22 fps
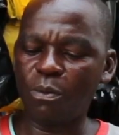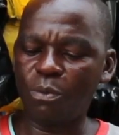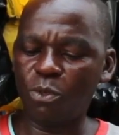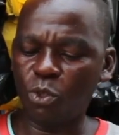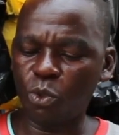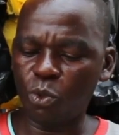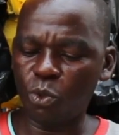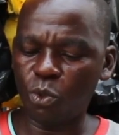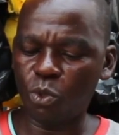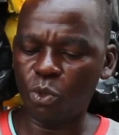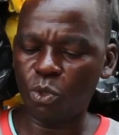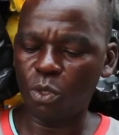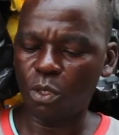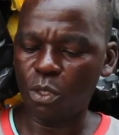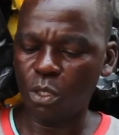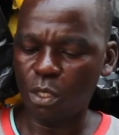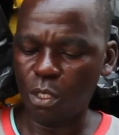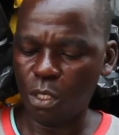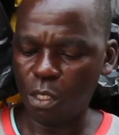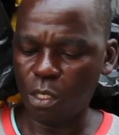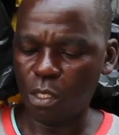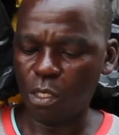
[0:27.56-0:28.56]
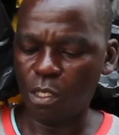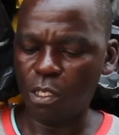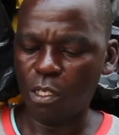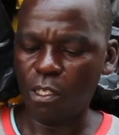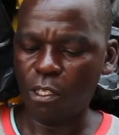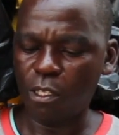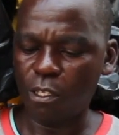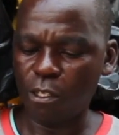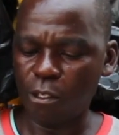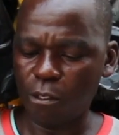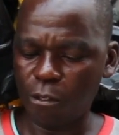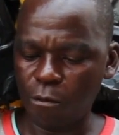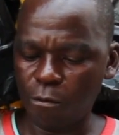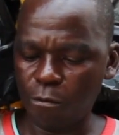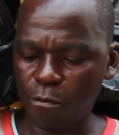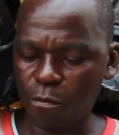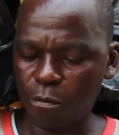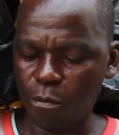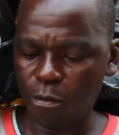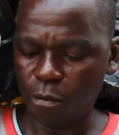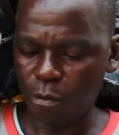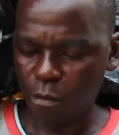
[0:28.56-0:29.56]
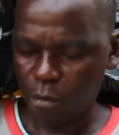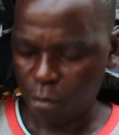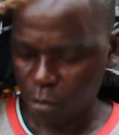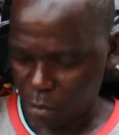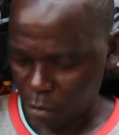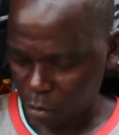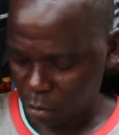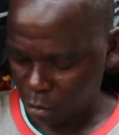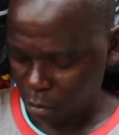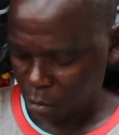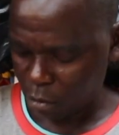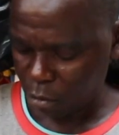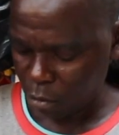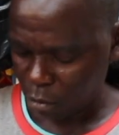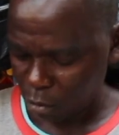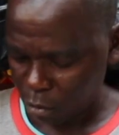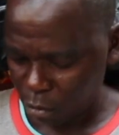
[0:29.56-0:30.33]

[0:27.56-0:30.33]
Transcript: 1.4 billion US dollar as cash